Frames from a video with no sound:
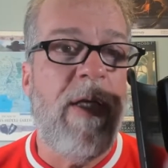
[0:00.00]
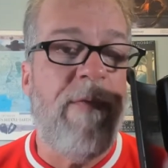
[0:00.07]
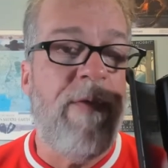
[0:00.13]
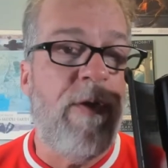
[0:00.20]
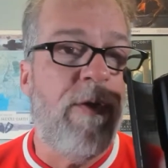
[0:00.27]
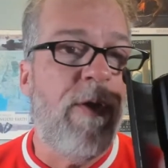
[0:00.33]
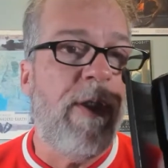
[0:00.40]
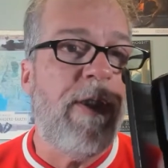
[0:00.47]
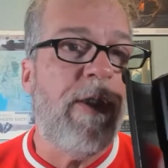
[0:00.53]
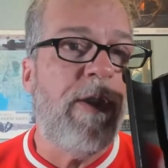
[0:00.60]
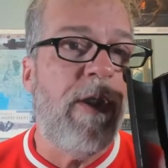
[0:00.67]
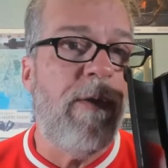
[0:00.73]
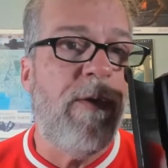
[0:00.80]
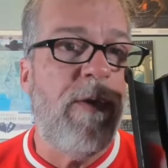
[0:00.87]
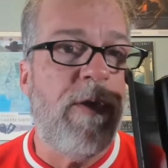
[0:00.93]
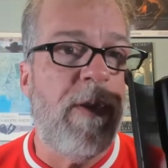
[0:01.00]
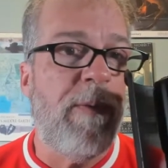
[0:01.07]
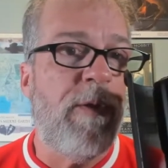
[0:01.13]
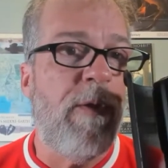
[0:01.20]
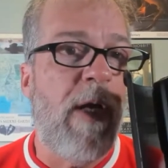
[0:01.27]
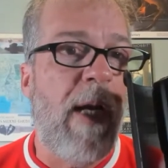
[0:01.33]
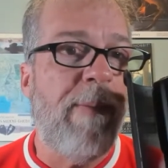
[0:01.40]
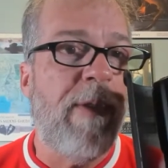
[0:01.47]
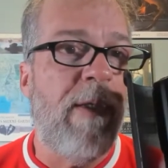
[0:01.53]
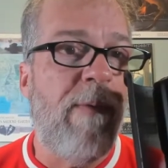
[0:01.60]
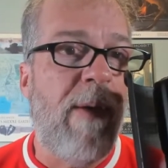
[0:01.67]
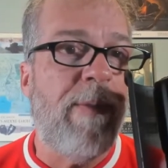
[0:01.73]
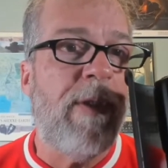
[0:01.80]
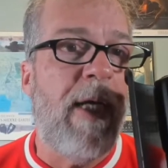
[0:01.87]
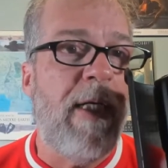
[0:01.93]
if you could, just to subscribe to the
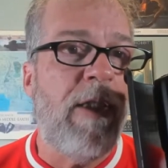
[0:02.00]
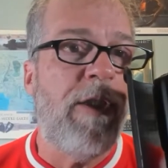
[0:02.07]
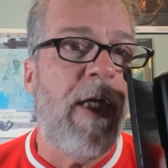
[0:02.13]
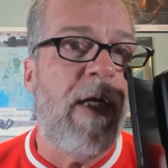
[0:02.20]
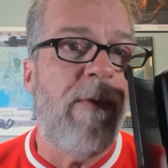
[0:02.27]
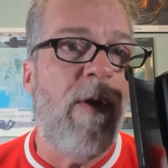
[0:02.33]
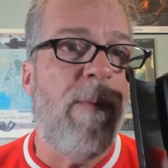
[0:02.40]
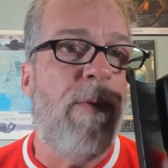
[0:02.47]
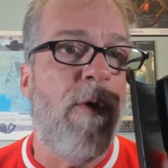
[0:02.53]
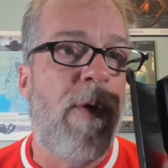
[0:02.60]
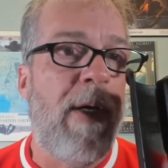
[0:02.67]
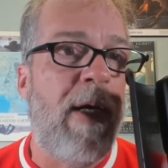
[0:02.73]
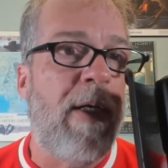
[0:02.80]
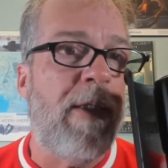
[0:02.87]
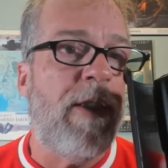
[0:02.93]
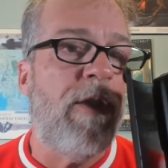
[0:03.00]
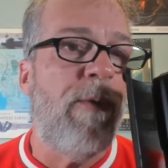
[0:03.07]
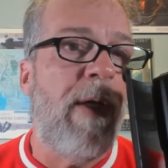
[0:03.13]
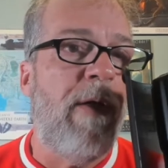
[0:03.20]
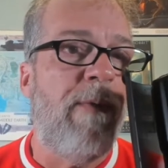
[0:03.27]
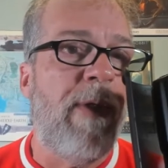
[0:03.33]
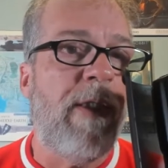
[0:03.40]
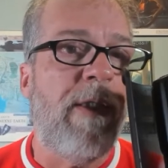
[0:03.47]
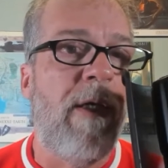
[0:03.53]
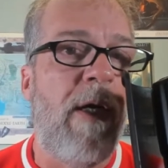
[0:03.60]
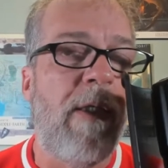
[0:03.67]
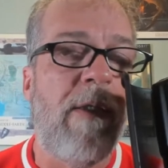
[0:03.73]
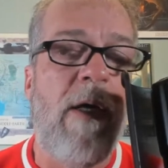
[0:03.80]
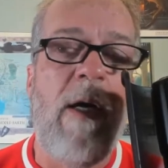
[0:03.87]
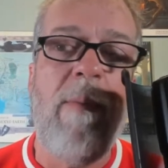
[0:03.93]
website in general,
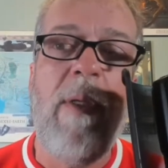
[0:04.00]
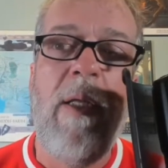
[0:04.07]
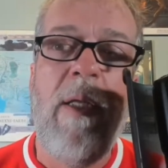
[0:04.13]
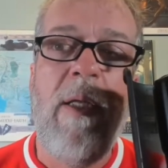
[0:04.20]
borealisthreatandrisk.com.